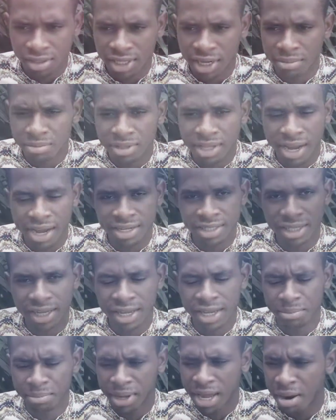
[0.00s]
Sometimes they
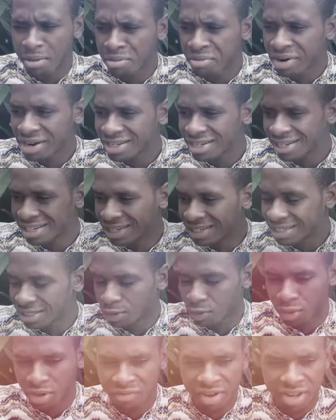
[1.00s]
become restless
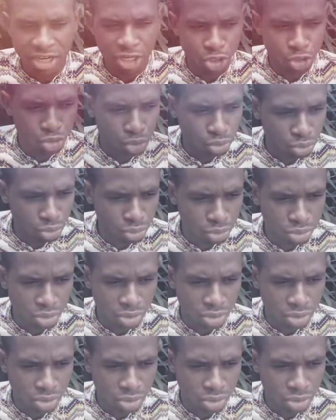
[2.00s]
and whatever they do,